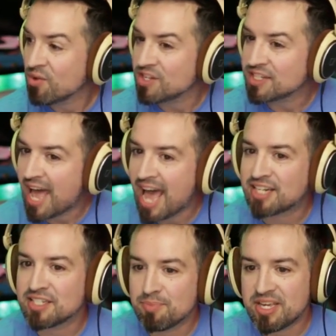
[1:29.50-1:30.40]
this to
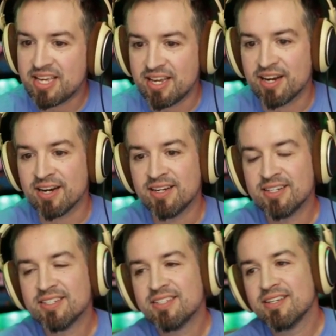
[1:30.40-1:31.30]
actually be here.
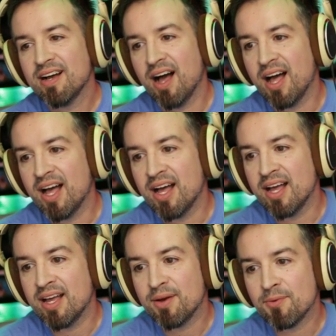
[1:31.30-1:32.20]

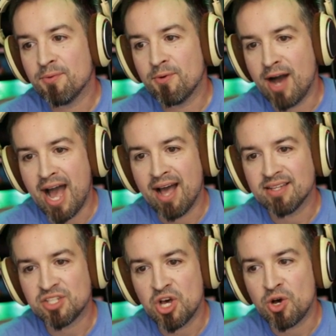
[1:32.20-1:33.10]
Uh, wow,
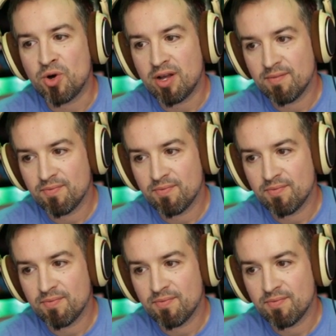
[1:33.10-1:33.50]
so,